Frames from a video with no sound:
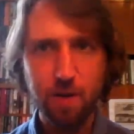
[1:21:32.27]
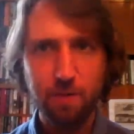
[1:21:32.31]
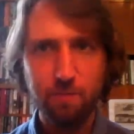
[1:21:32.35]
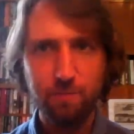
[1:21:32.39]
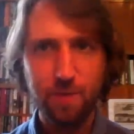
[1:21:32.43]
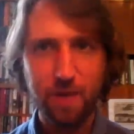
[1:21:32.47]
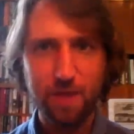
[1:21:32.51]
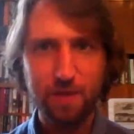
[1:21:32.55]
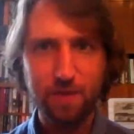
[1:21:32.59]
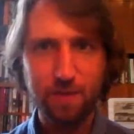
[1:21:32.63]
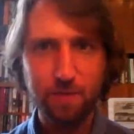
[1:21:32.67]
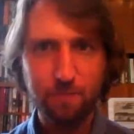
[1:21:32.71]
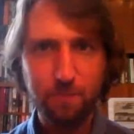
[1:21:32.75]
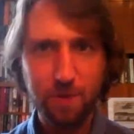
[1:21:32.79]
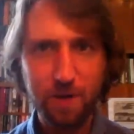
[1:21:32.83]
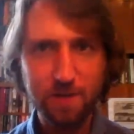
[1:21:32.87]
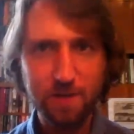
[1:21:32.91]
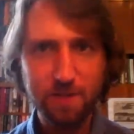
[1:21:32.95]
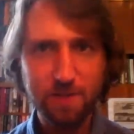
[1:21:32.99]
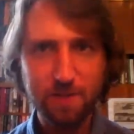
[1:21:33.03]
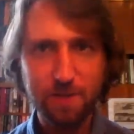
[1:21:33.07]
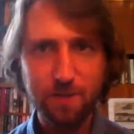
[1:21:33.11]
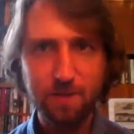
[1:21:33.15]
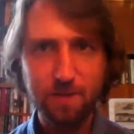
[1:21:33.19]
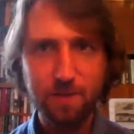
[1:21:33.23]
but the
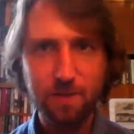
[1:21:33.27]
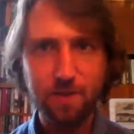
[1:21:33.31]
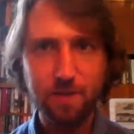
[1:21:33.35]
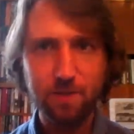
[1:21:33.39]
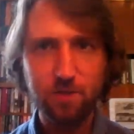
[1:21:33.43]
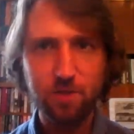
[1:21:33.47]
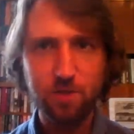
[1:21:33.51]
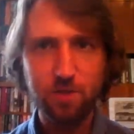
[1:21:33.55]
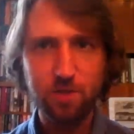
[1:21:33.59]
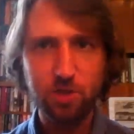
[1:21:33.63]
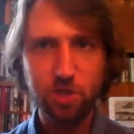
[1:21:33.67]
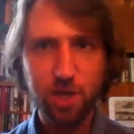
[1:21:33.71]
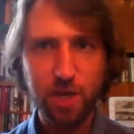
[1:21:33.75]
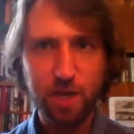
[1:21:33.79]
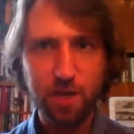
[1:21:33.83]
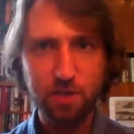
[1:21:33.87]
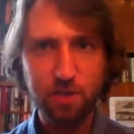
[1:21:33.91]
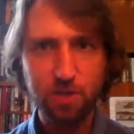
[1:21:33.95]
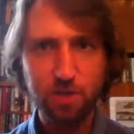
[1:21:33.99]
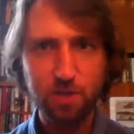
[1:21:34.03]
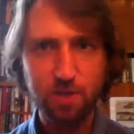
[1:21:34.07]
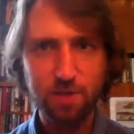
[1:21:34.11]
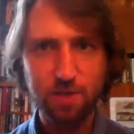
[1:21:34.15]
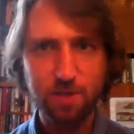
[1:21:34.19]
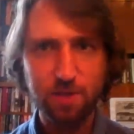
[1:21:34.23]
percentage
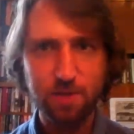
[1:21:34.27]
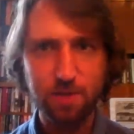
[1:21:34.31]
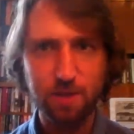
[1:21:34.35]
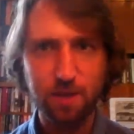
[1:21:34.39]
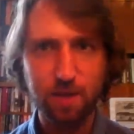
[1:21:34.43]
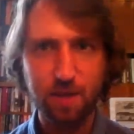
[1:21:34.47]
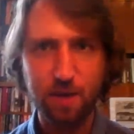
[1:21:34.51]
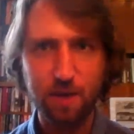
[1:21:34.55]
changes